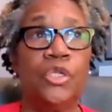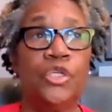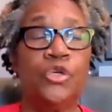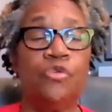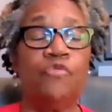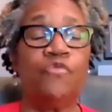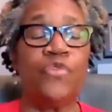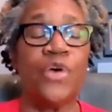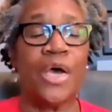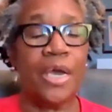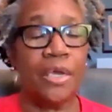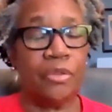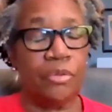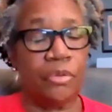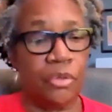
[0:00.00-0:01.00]
to
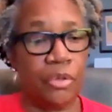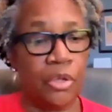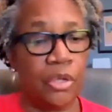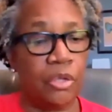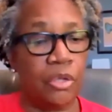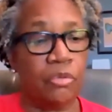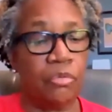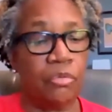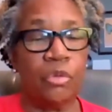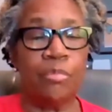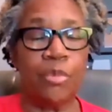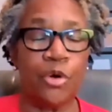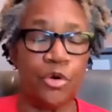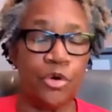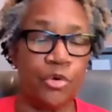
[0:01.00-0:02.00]
find uh, the
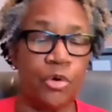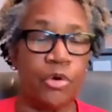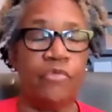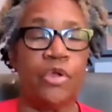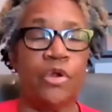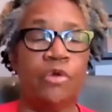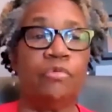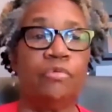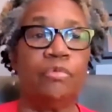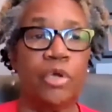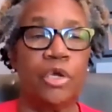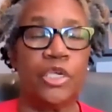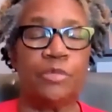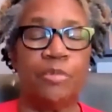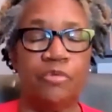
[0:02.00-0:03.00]
murderer of their
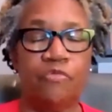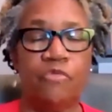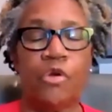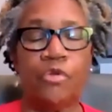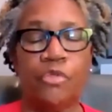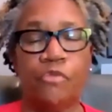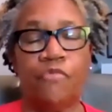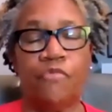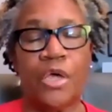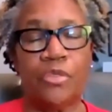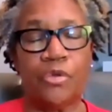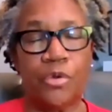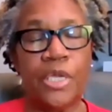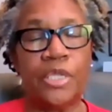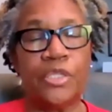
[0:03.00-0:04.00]
husband,
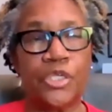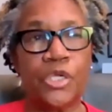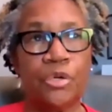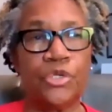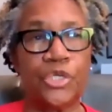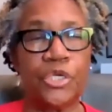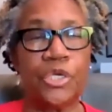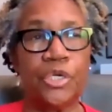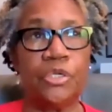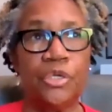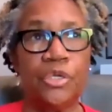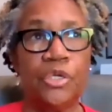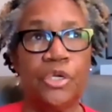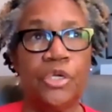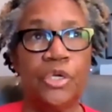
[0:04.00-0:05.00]
father. And so
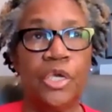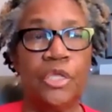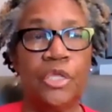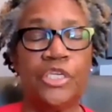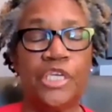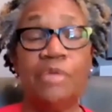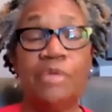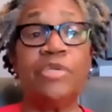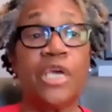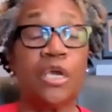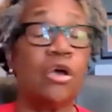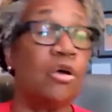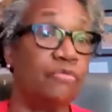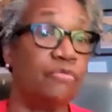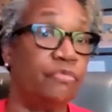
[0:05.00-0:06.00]
she and the team
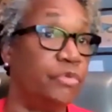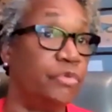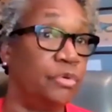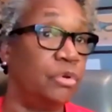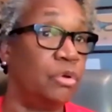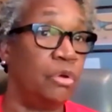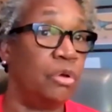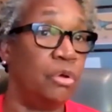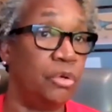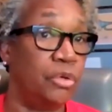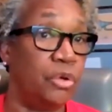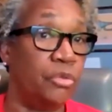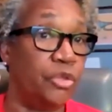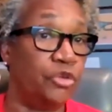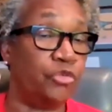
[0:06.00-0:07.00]
take off
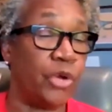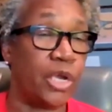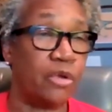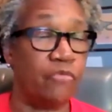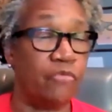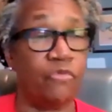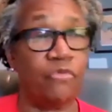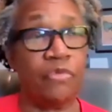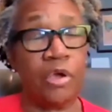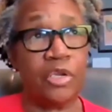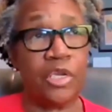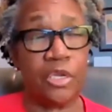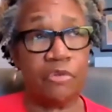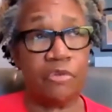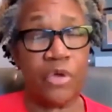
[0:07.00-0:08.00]
on, on the trek of
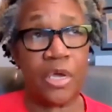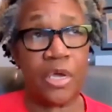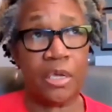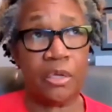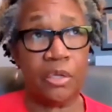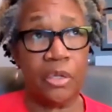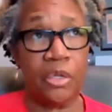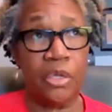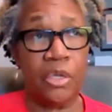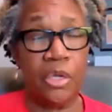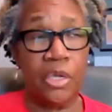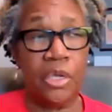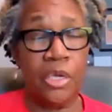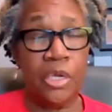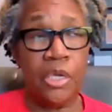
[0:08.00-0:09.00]
identifying
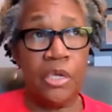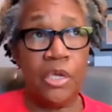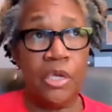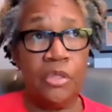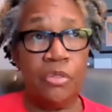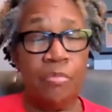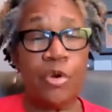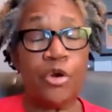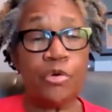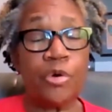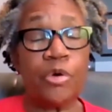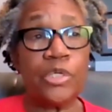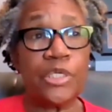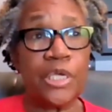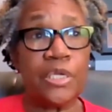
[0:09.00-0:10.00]
the
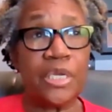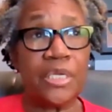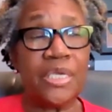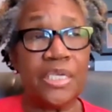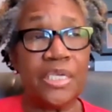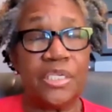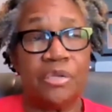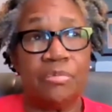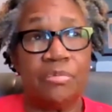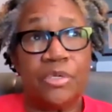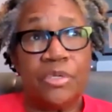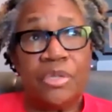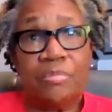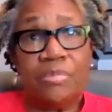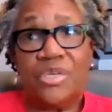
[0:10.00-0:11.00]
murderers, and it leads
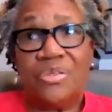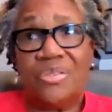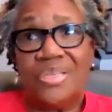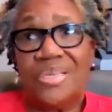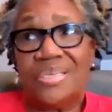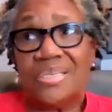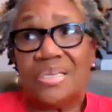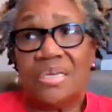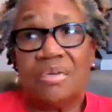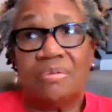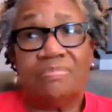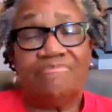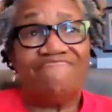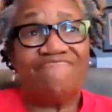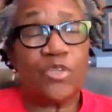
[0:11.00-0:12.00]
them, them to this
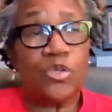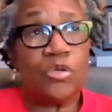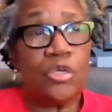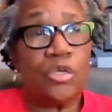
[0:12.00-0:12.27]
um,